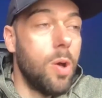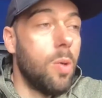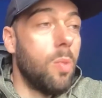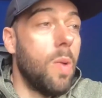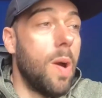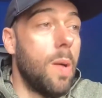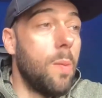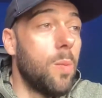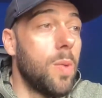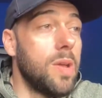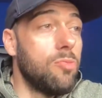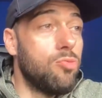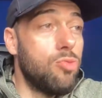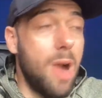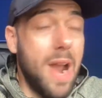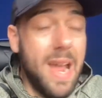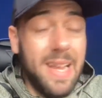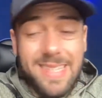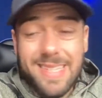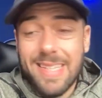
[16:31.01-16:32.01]
When we
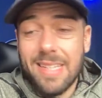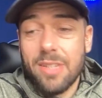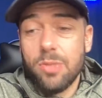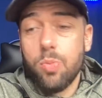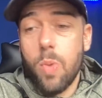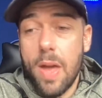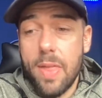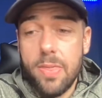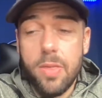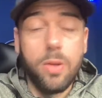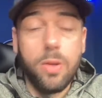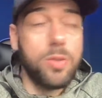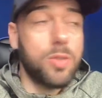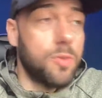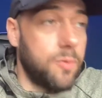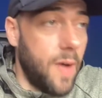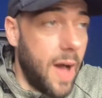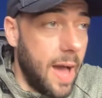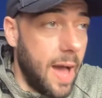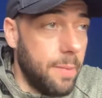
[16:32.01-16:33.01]
rest is when those
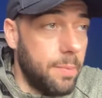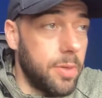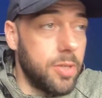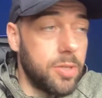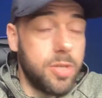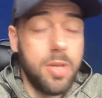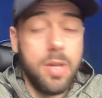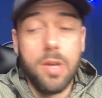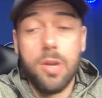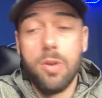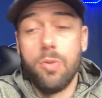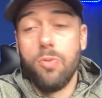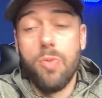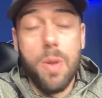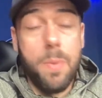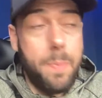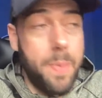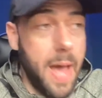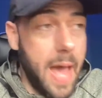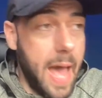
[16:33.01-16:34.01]
fibers
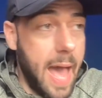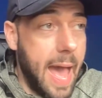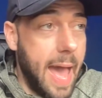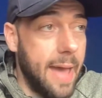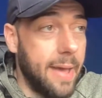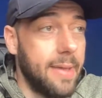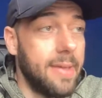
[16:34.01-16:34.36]
repair.